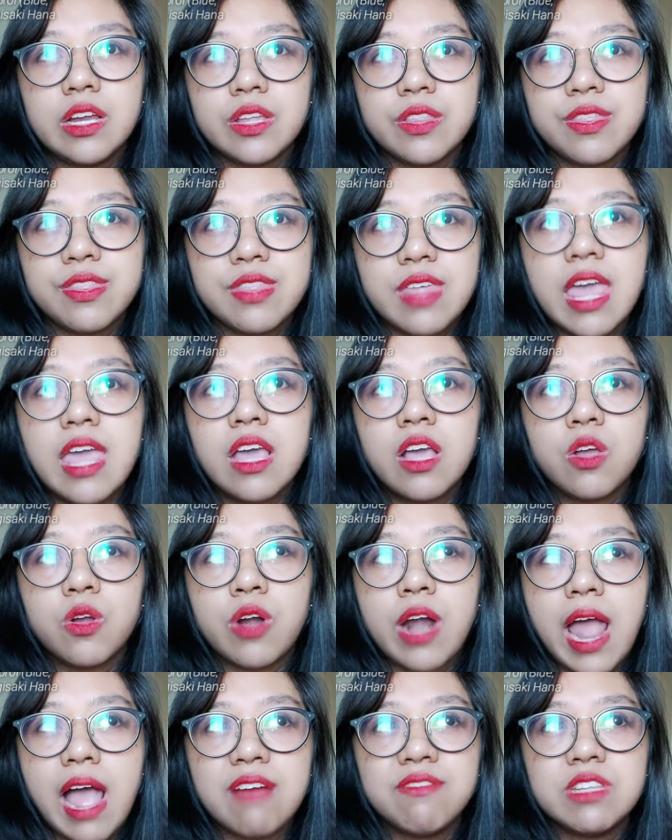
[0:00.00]
think,
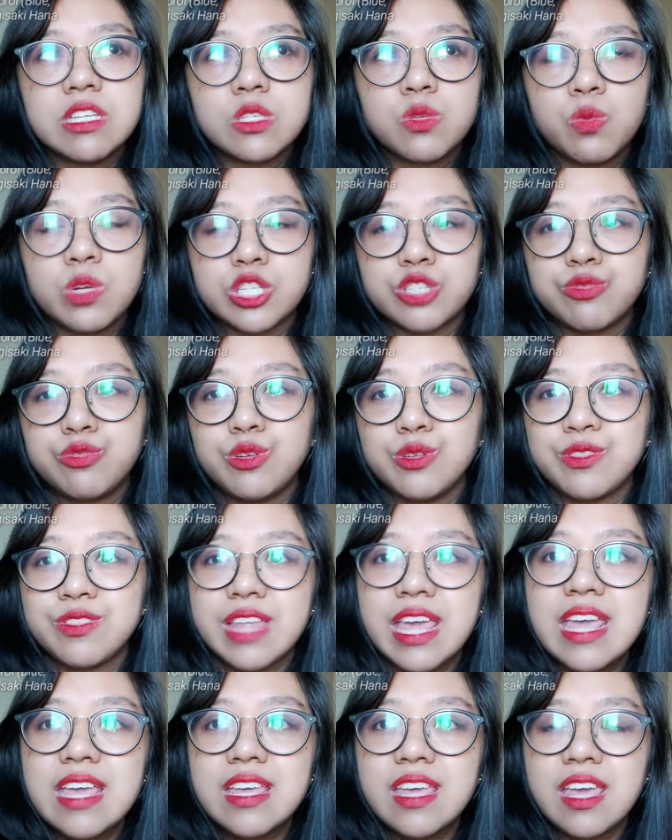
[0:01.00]
or have this wishful
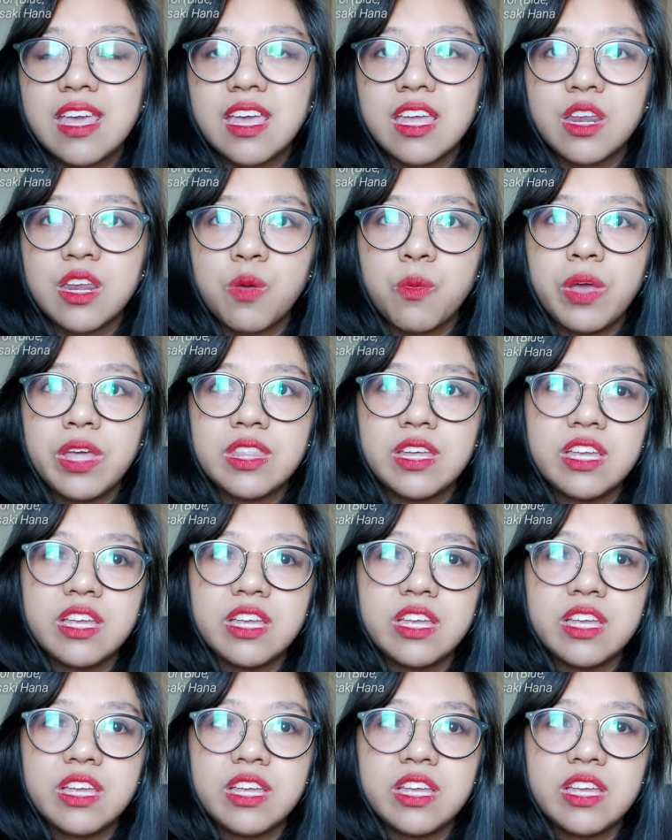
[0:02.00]
thinking in a way,